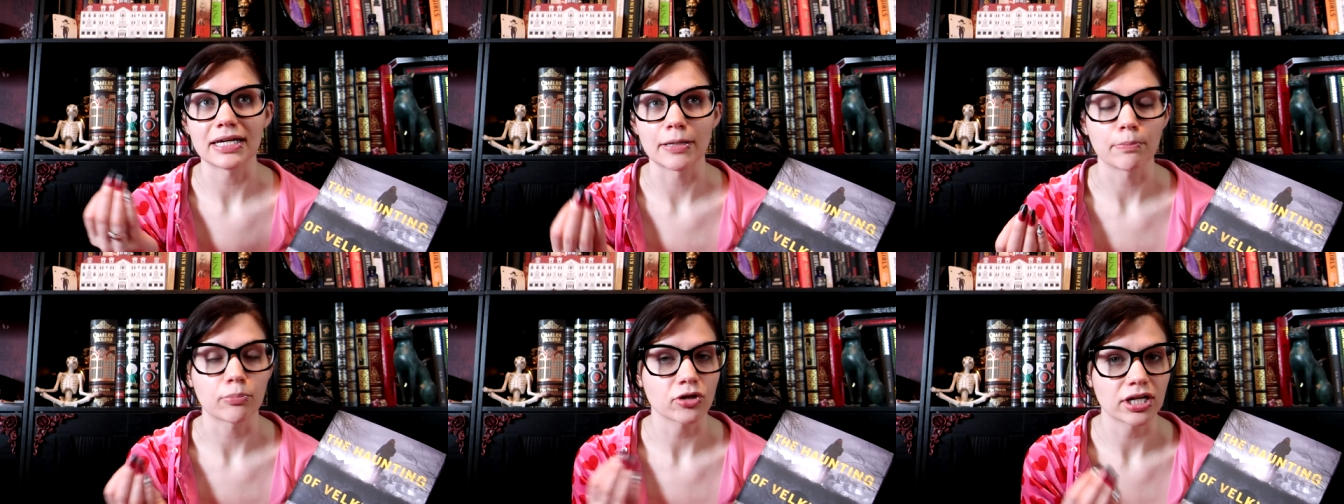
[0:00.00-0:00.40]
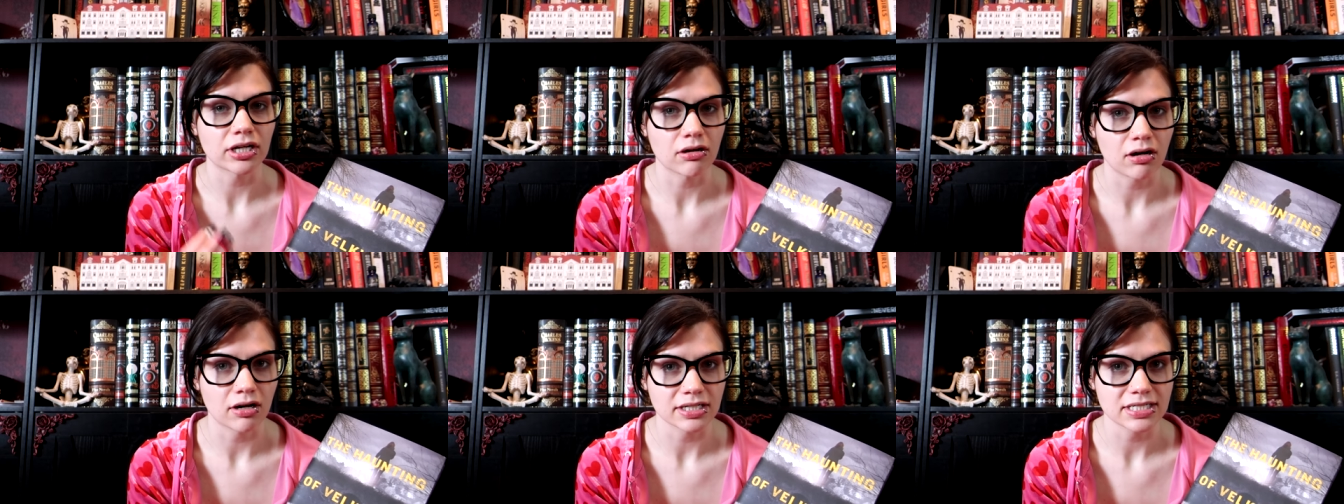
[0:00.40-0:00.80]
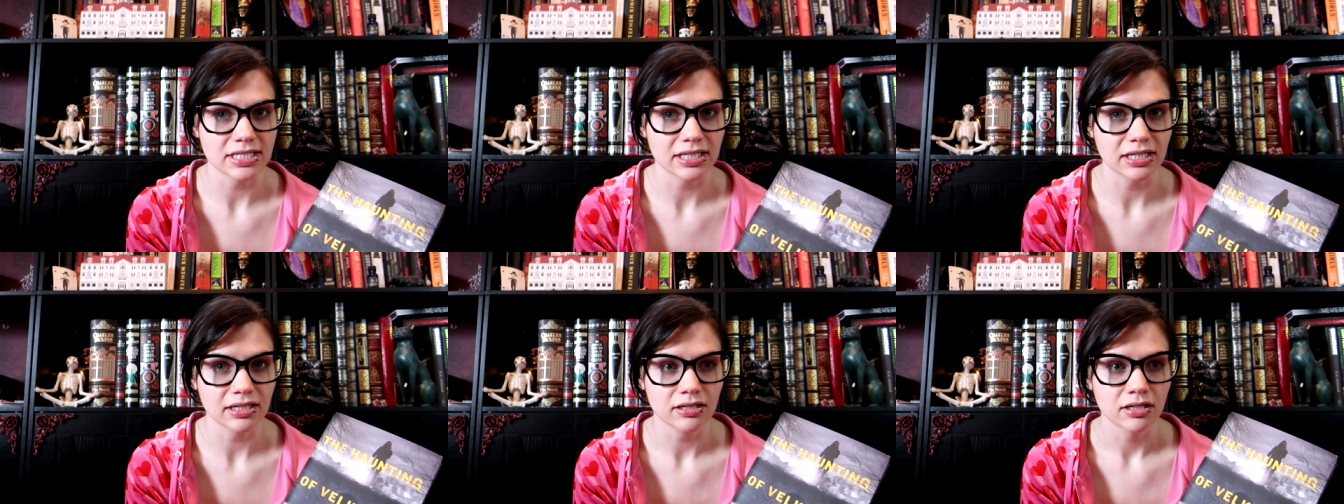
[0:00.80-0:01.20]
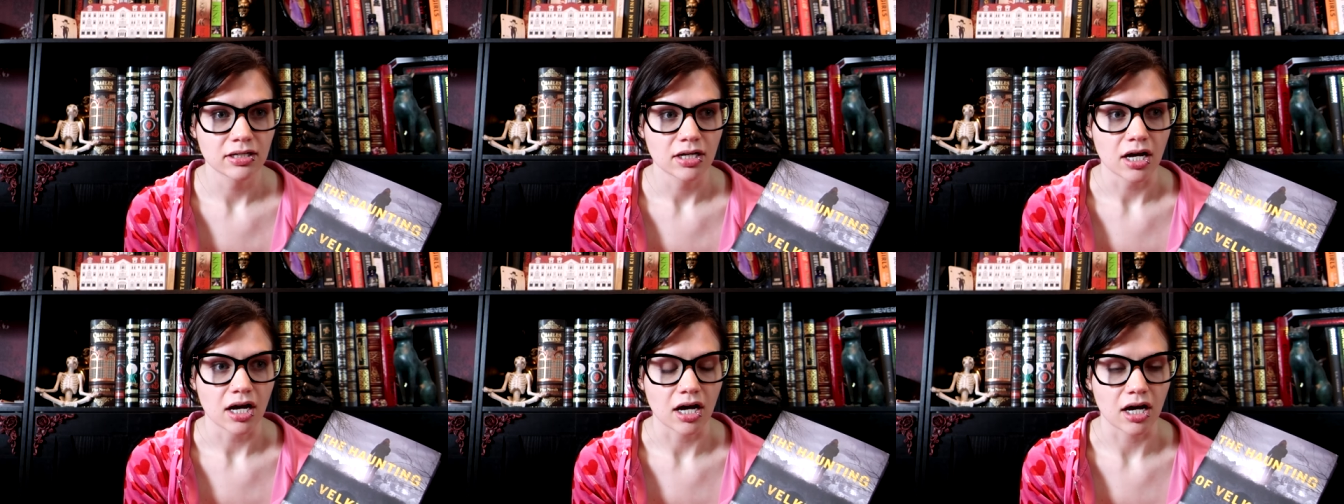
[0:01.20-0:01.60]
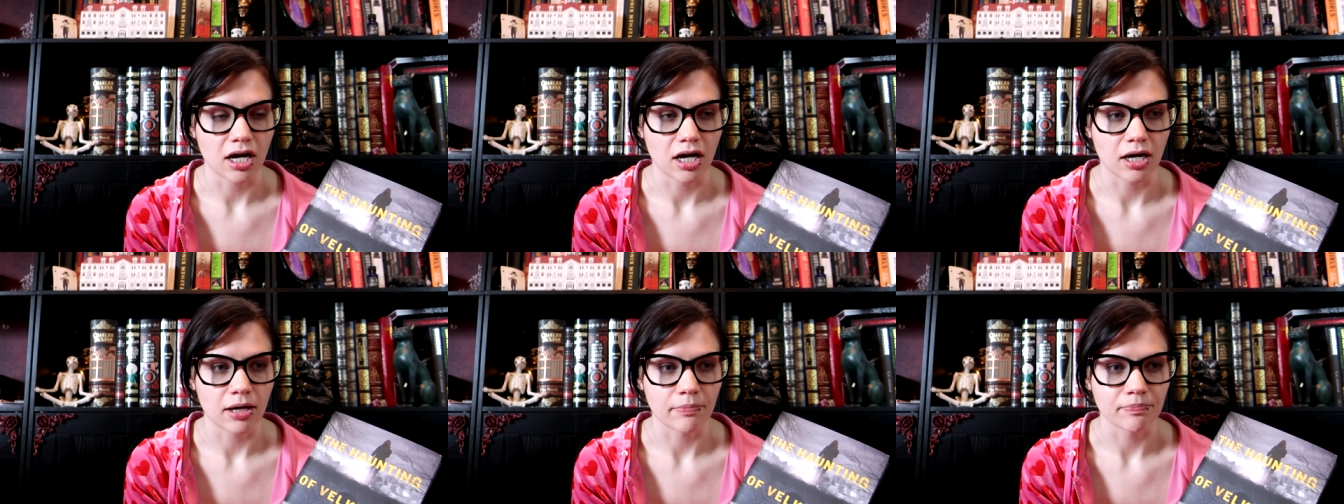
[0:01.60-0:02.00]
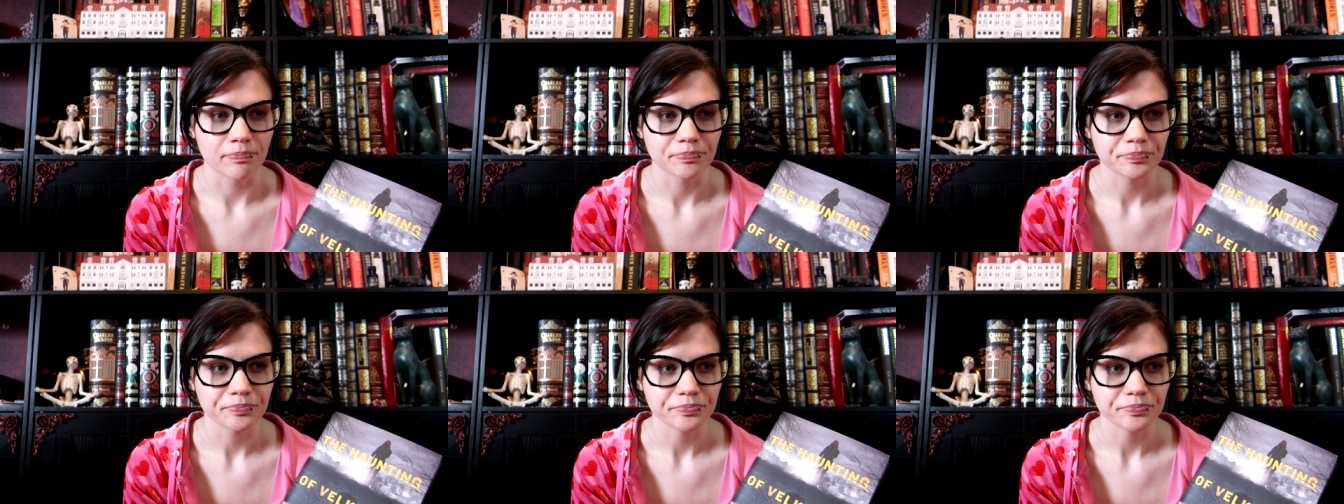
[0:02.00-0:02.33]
imprint haunting um,